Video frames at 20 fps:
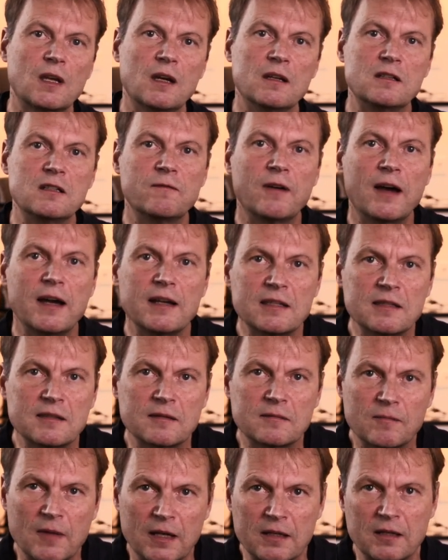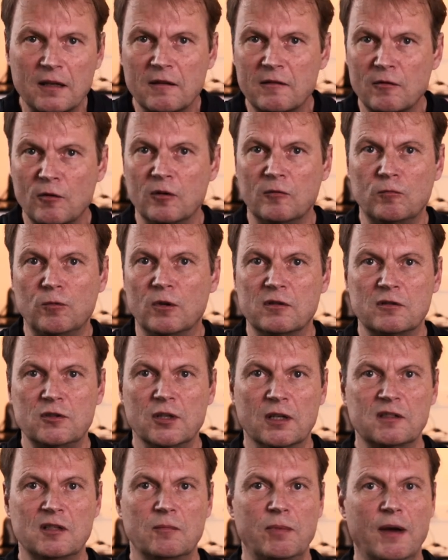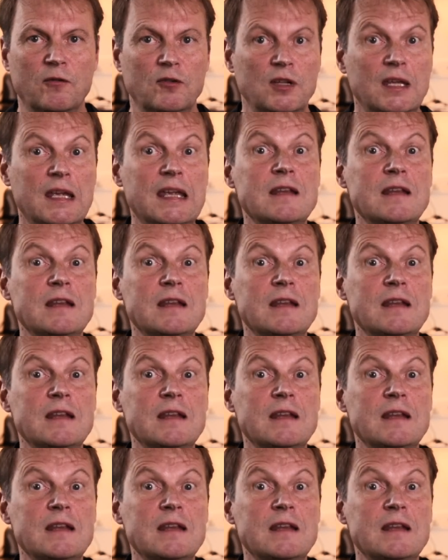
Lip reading: a device that I thought was just about